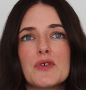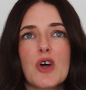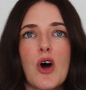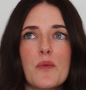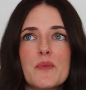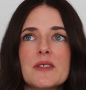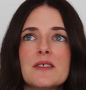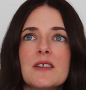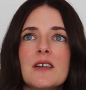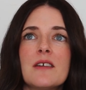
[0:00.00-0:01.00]

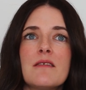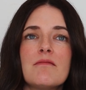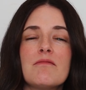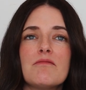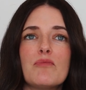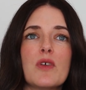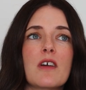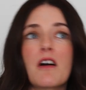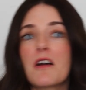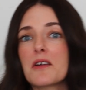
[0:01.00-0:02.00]
tops with
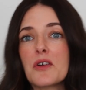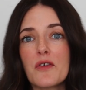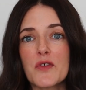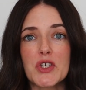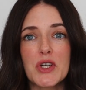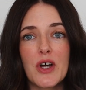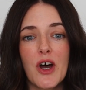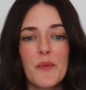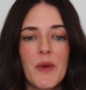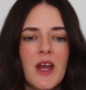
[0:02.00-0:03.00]
a cardigan over the
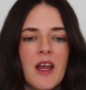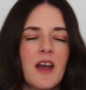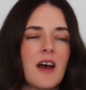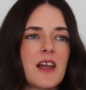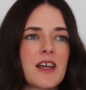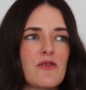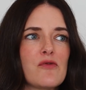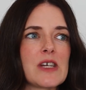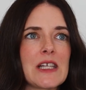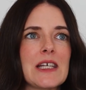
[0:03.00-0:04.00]
top. Like,
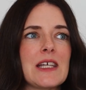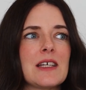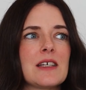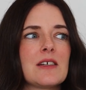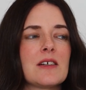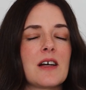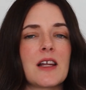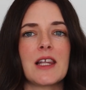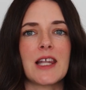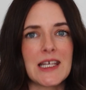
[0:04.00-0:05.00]
I
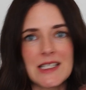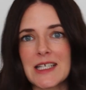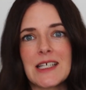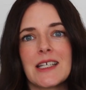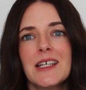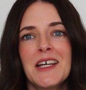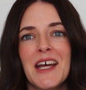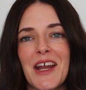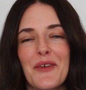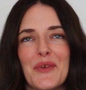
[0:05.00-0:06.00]
lent in
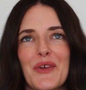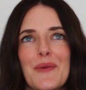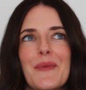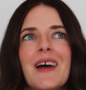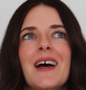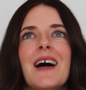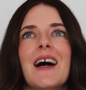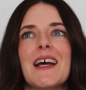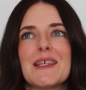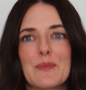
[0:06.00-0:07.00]
and I wore them
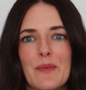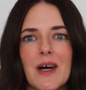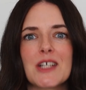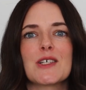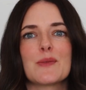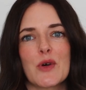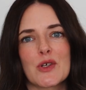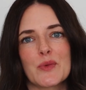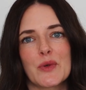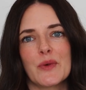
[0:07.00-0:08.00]
as much as
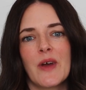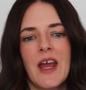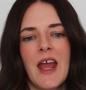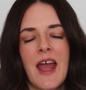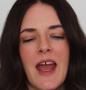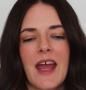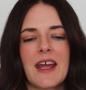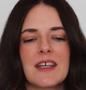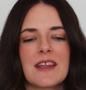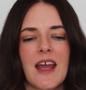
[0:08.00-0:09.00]
possible,
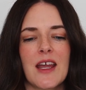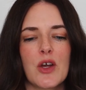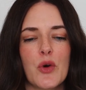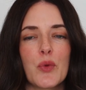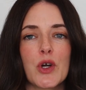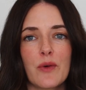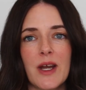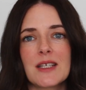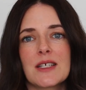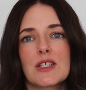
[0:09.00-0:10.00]
and they were
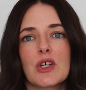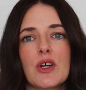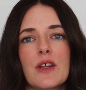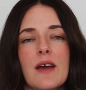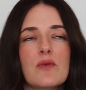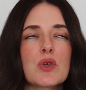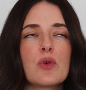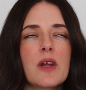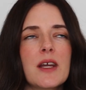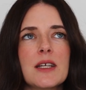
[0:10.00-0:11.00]
great. So that was
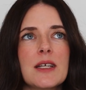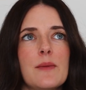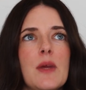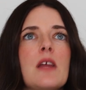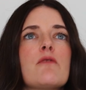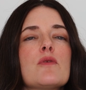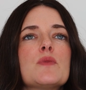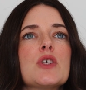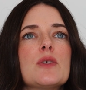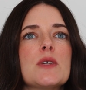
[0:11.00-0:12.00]
all I ended up getting from
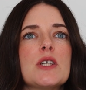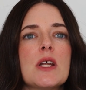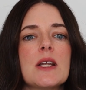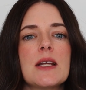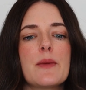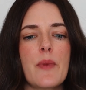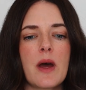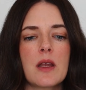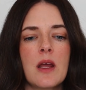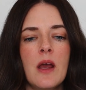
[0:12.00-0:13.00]
Soon Maternity,
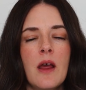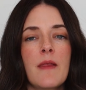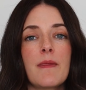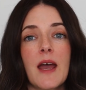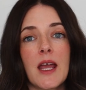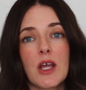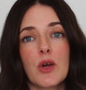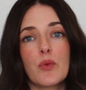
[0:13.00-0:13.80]
but they